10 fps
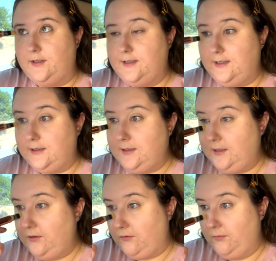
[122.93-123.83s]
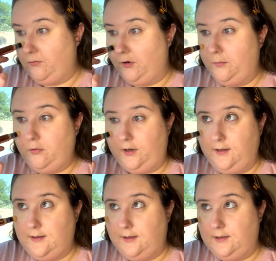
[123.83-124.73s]
60 or more
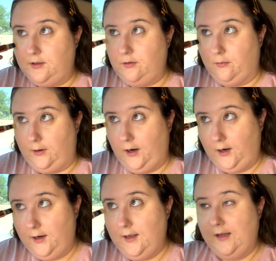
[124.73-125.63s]
points in his career.